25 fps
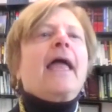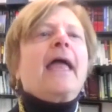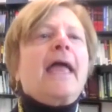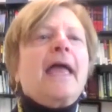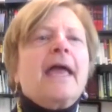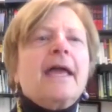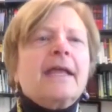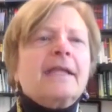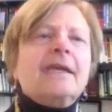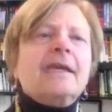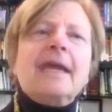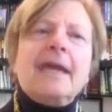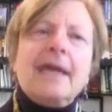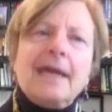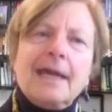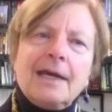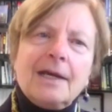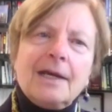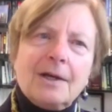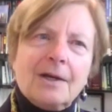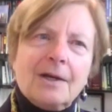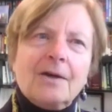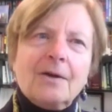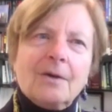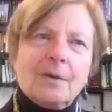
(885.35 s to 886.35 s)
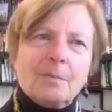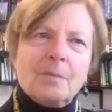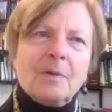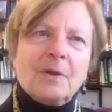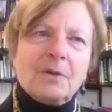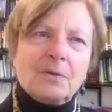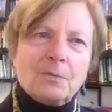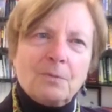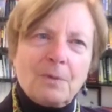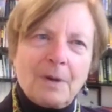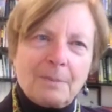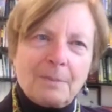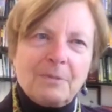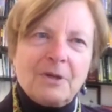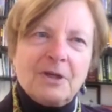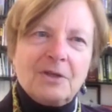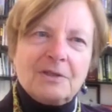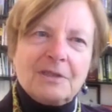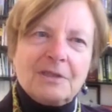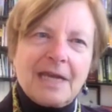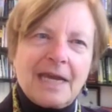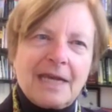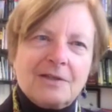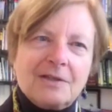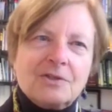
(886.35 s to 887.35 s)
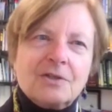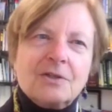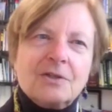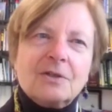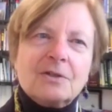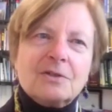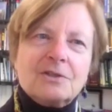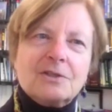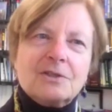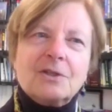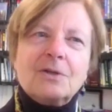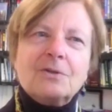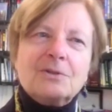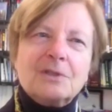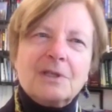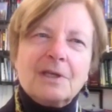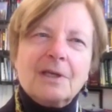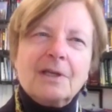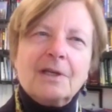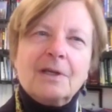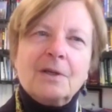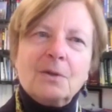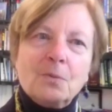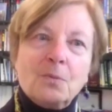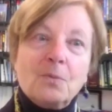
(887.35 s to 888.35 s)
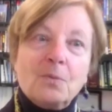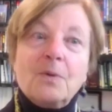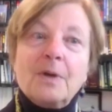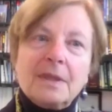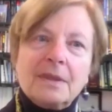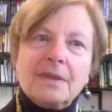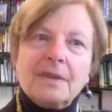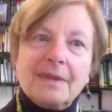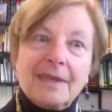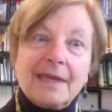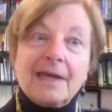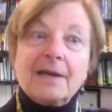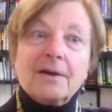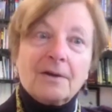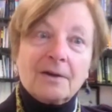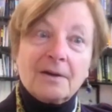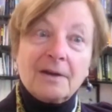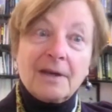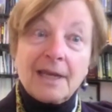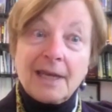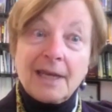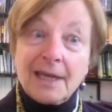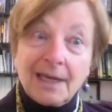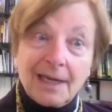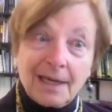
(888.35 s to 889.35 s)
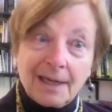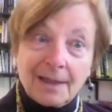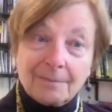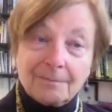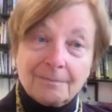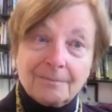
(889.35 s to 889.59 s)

and cared about the reputation associated with their name.